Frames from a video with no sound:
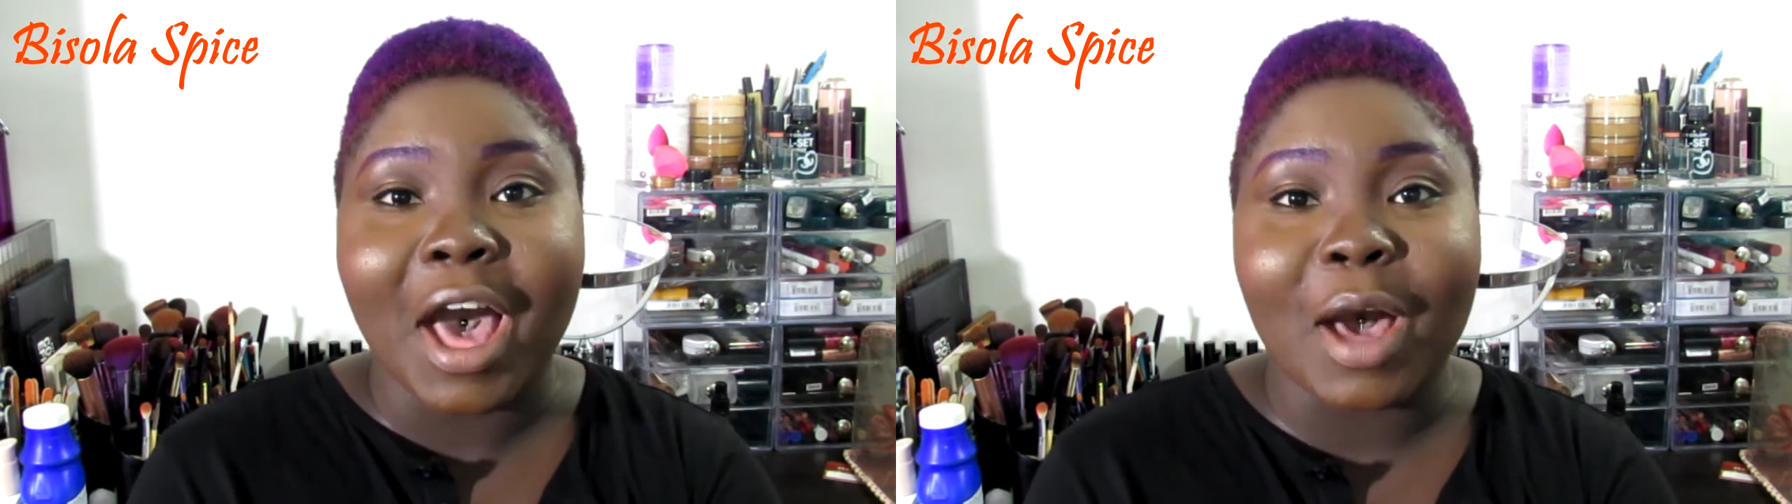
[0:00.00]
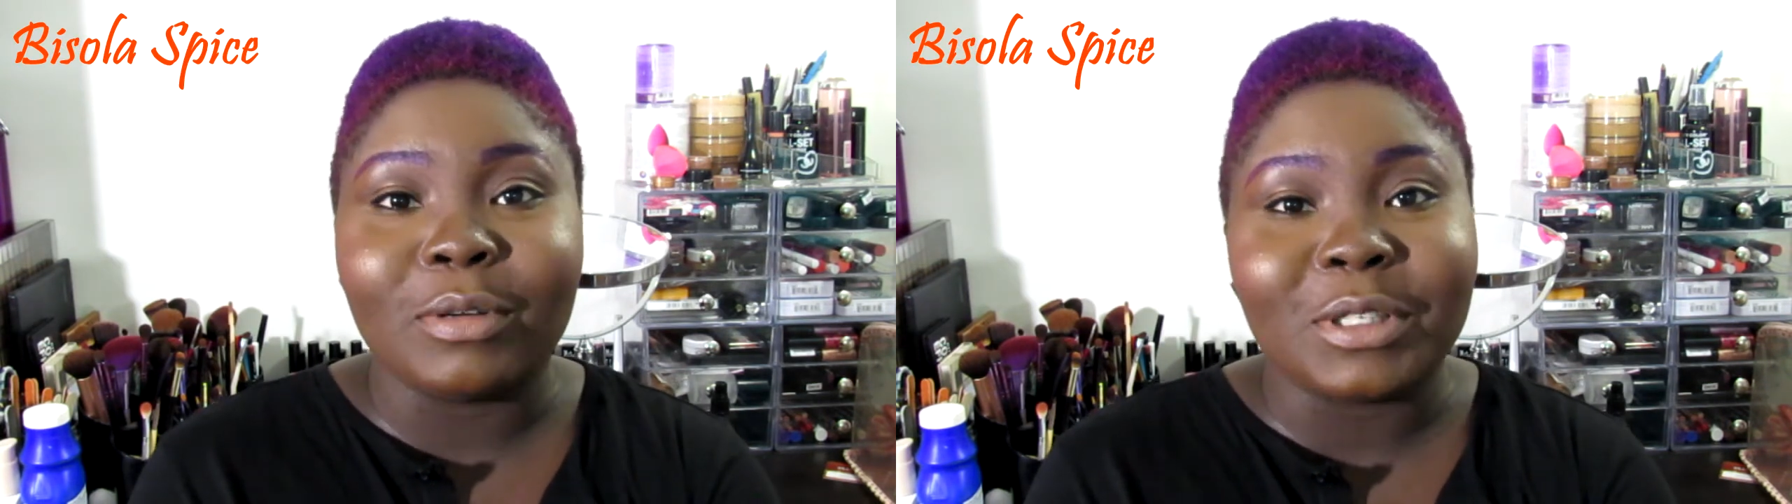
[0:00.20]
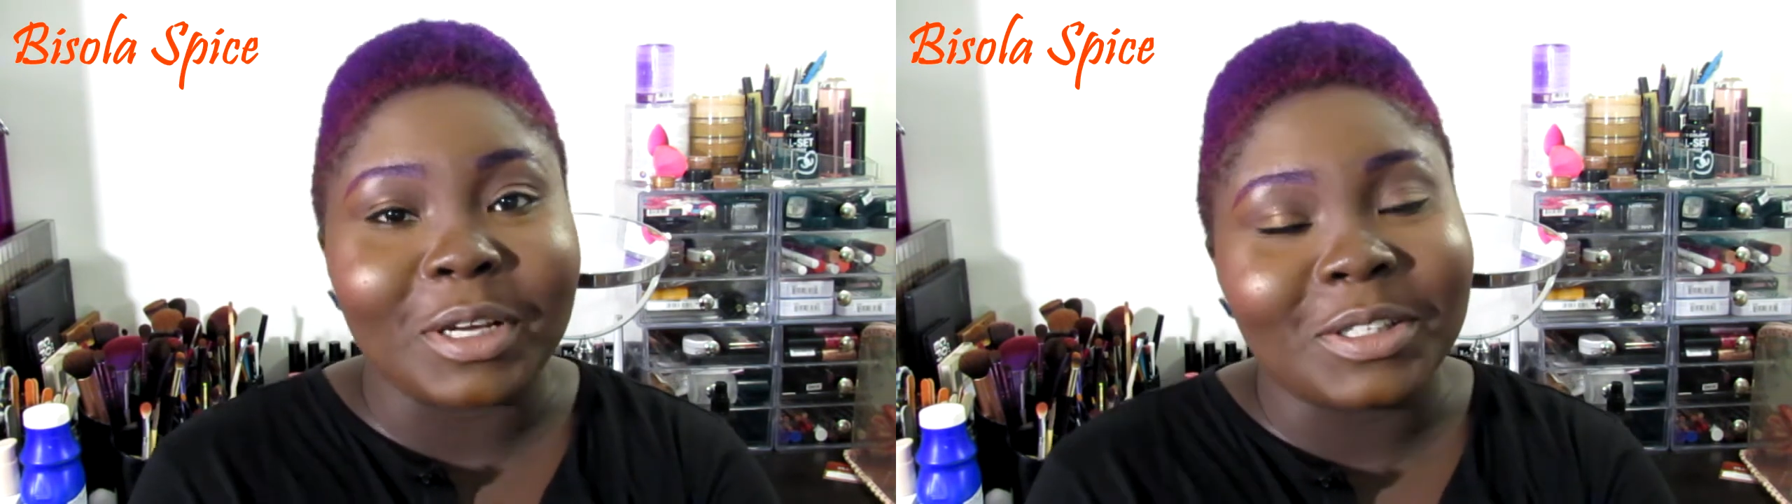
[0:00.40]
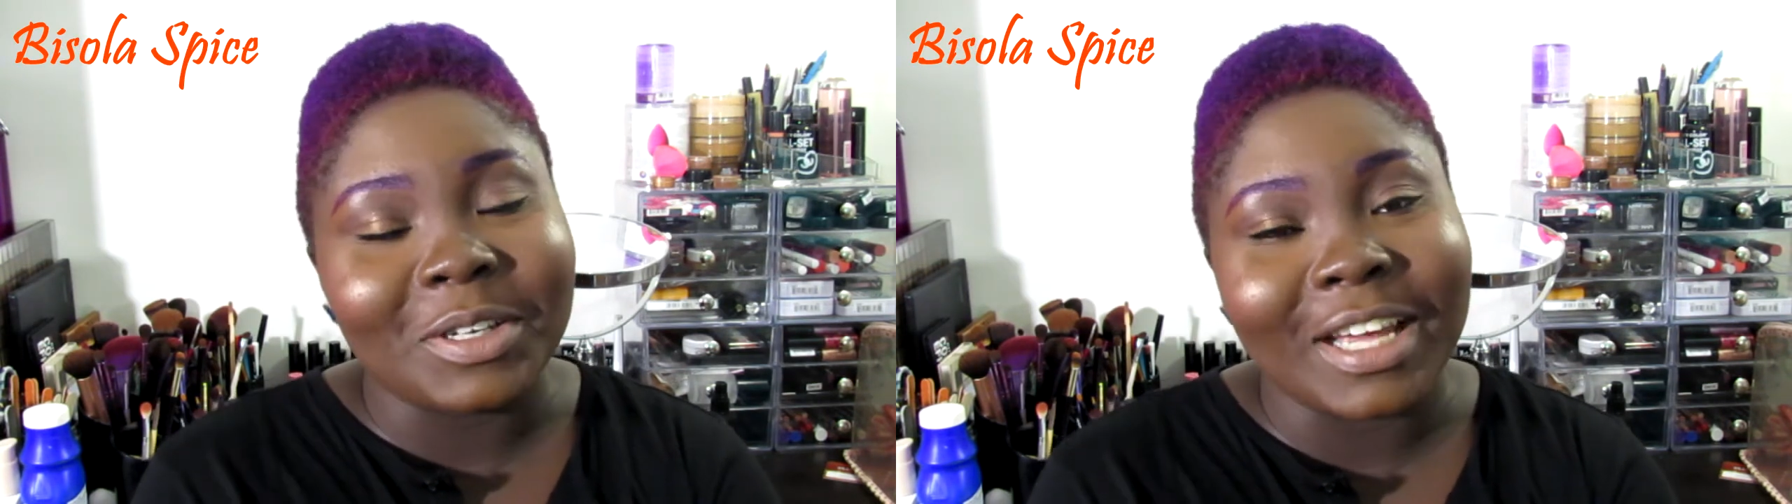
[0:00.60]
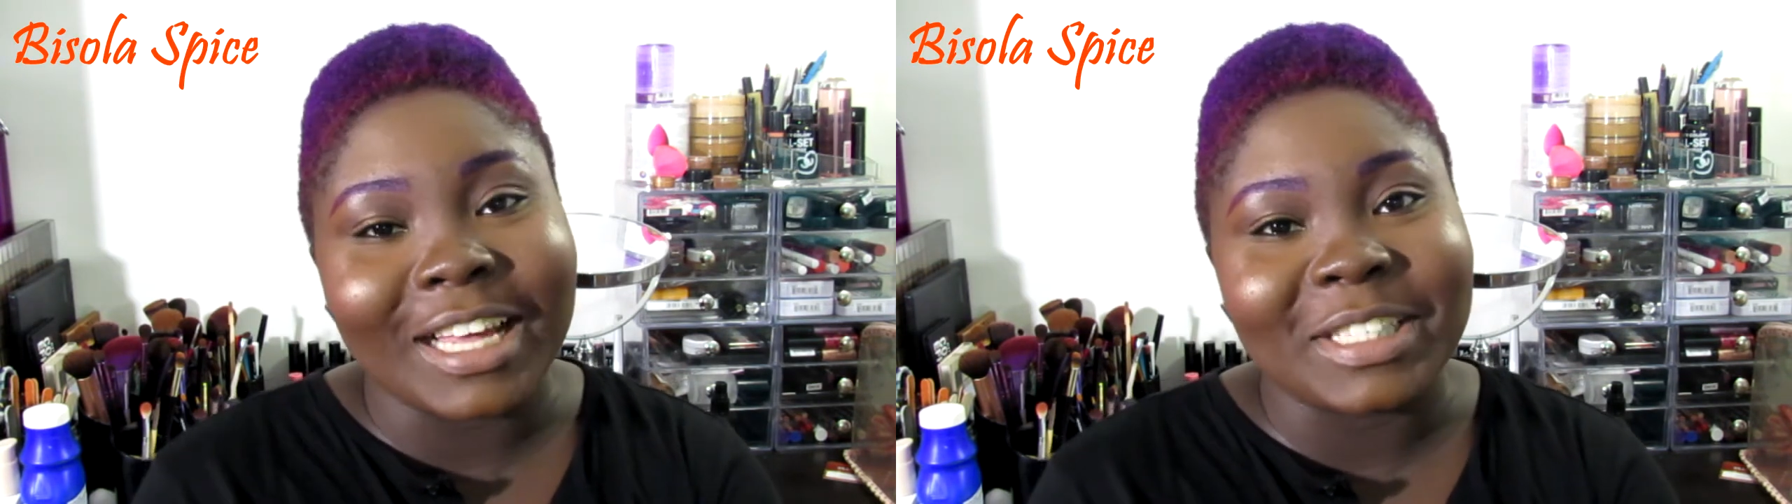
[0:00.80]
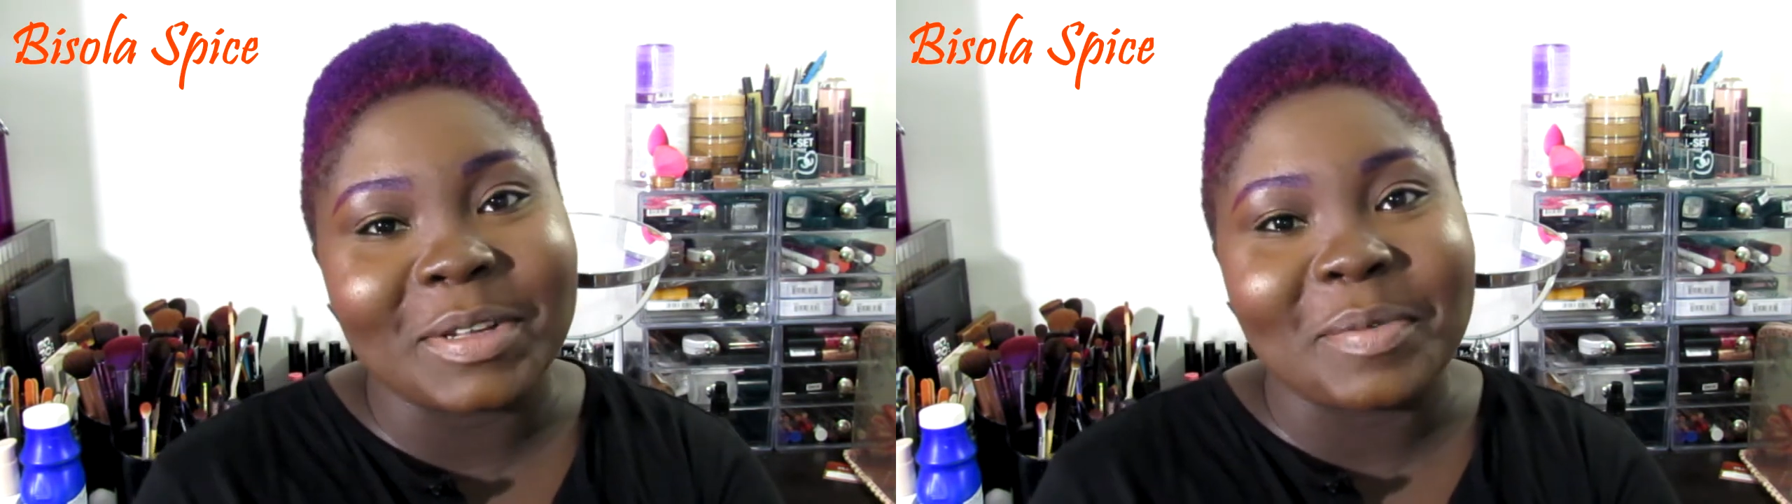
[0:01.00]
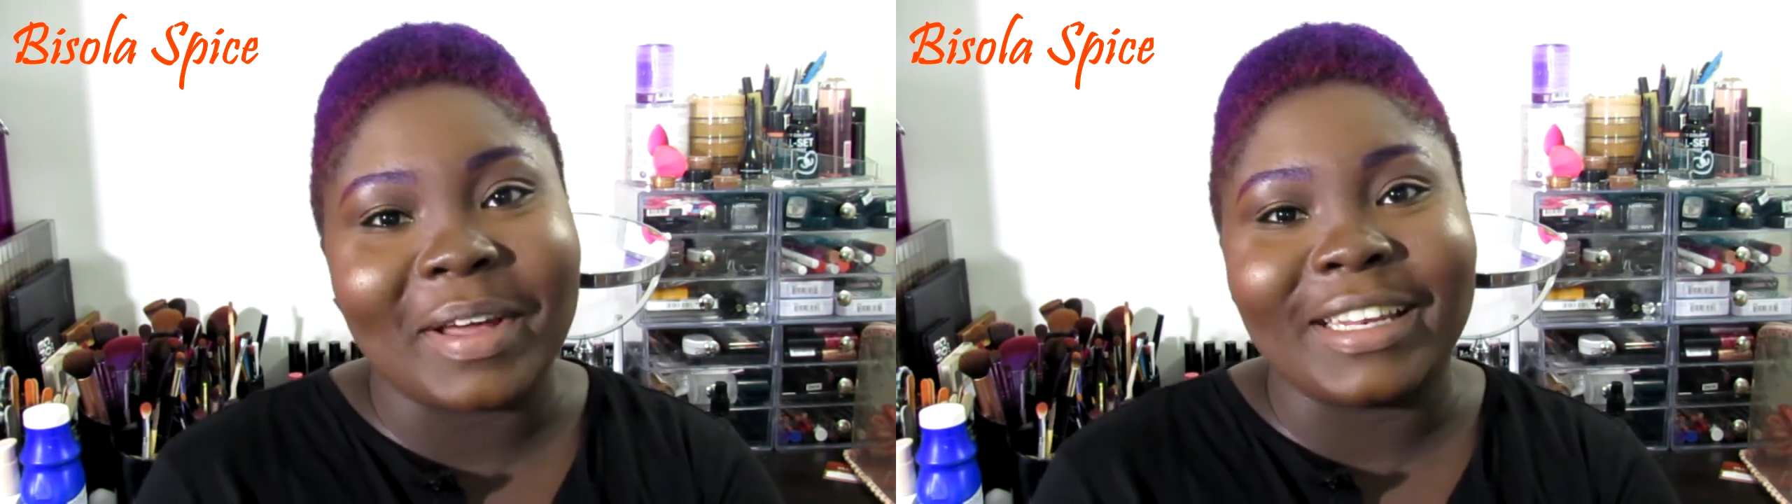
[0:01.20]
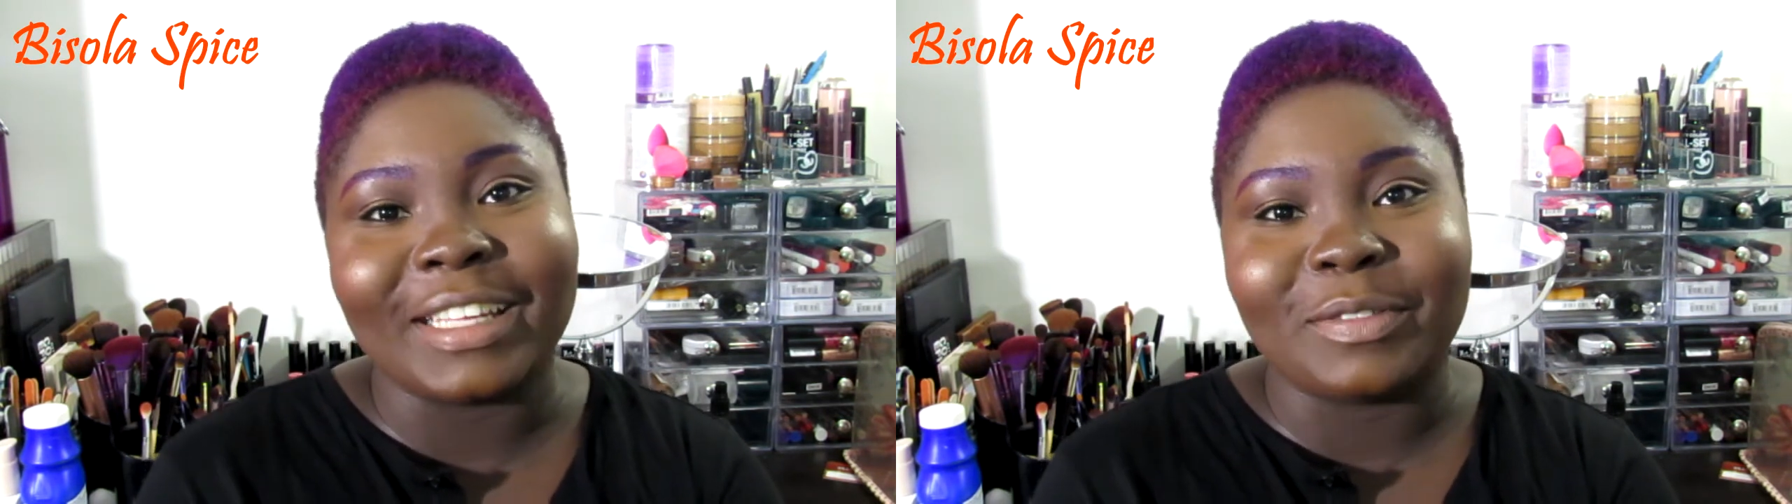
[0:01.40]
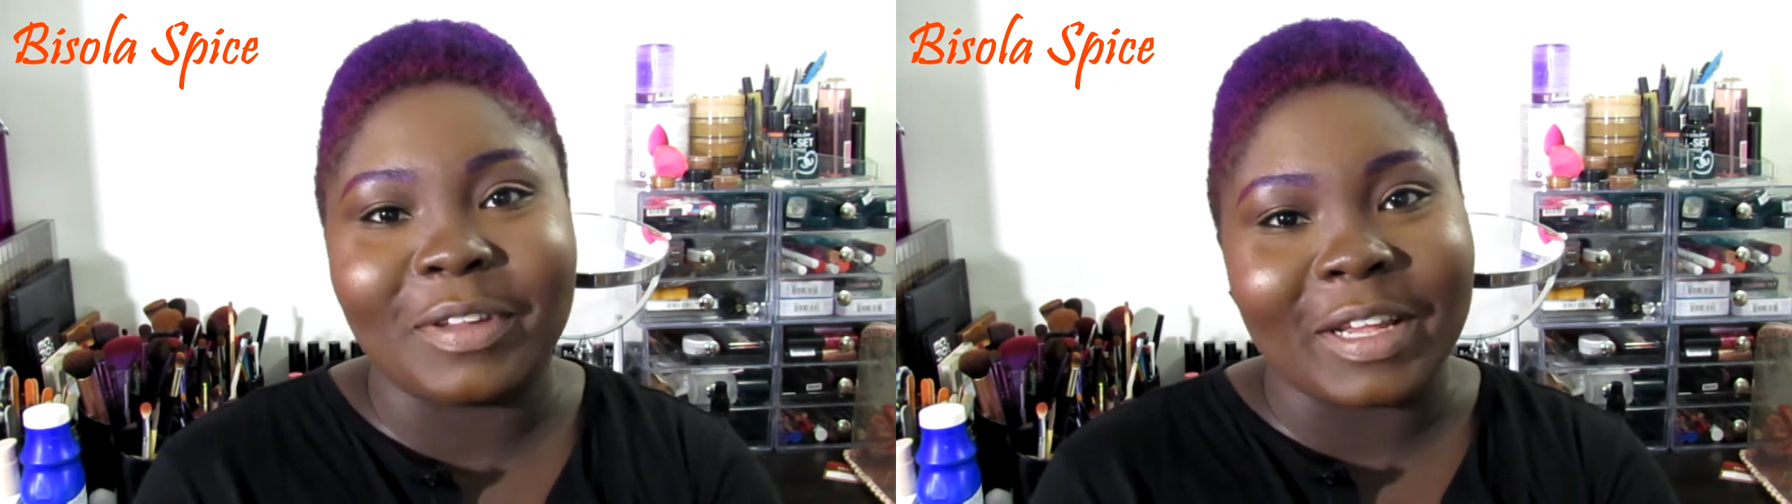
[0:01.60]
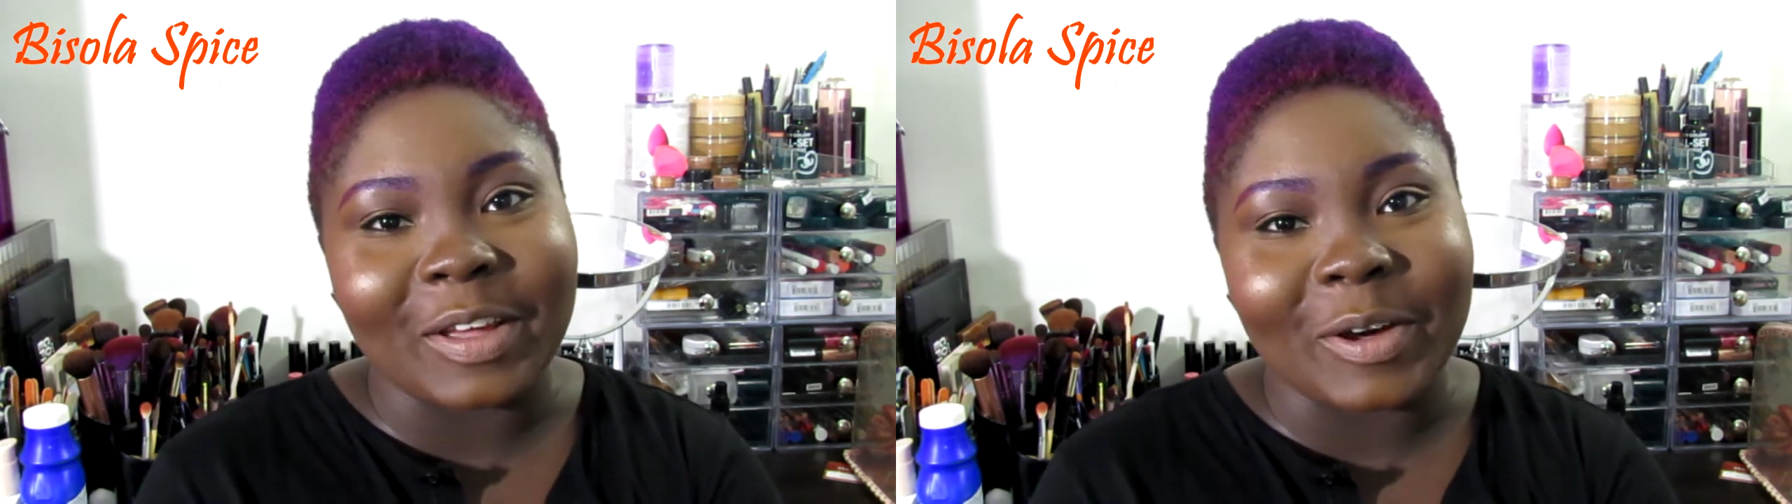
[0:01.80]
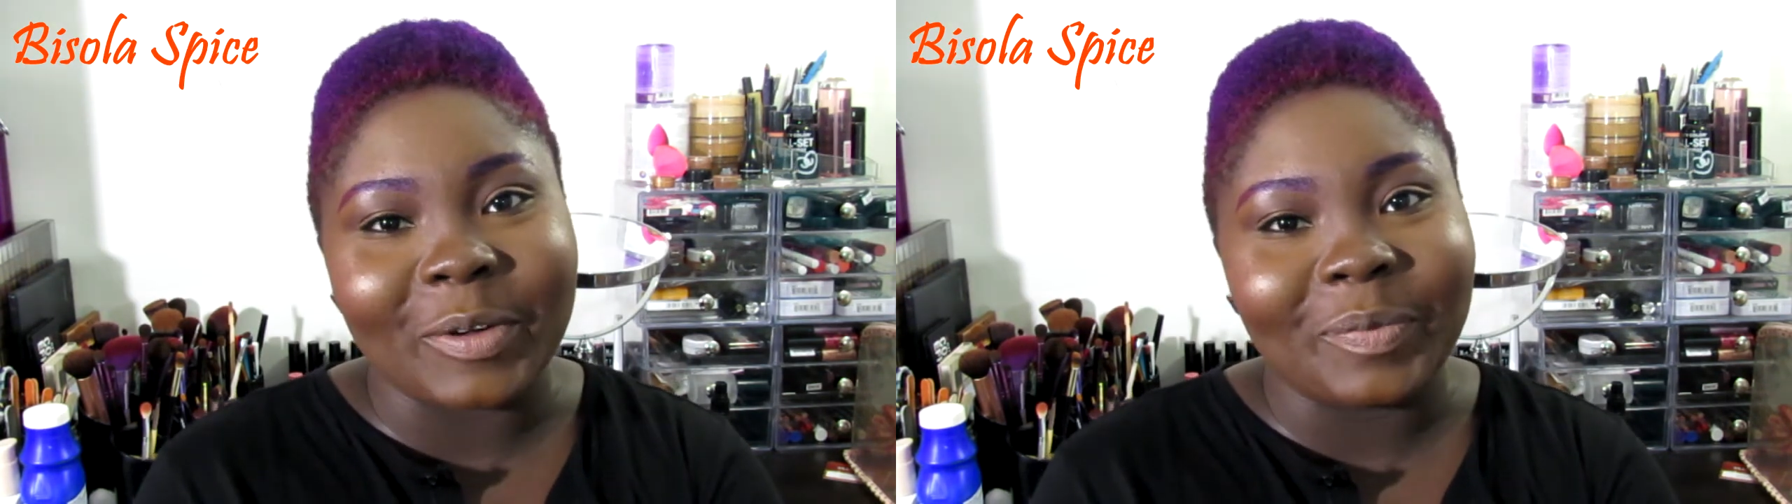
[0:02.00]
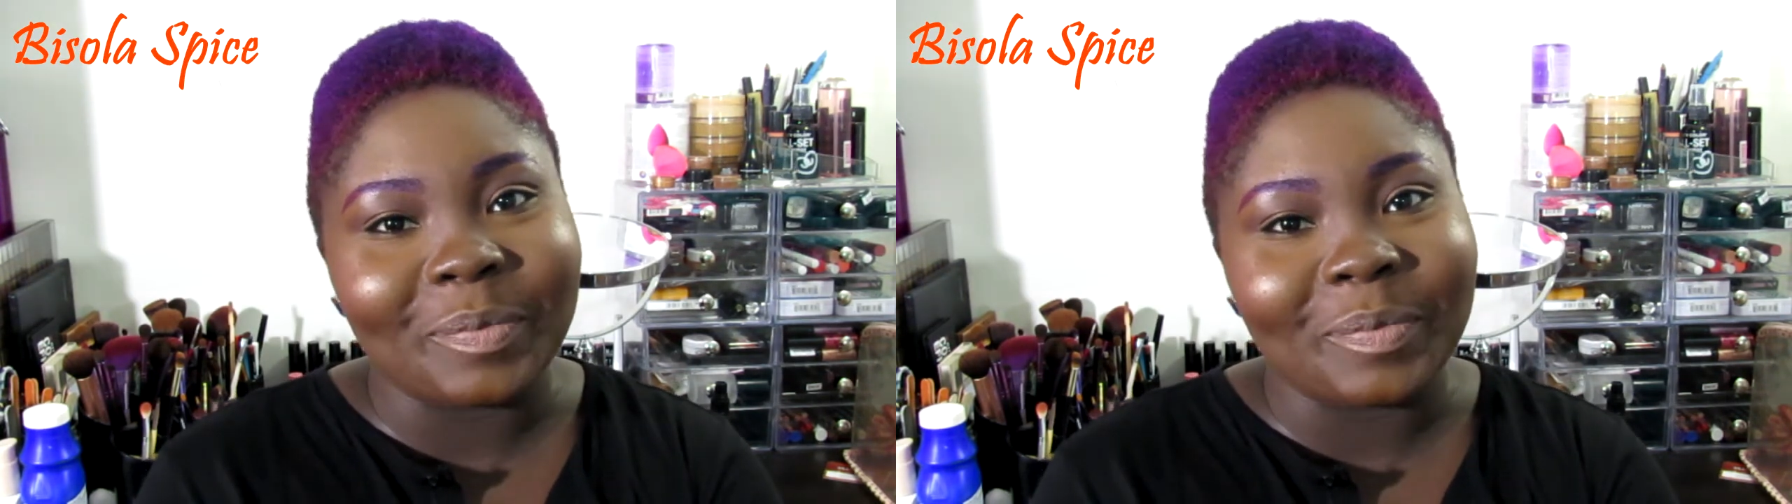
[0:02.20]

I will talk to you guys in my next video.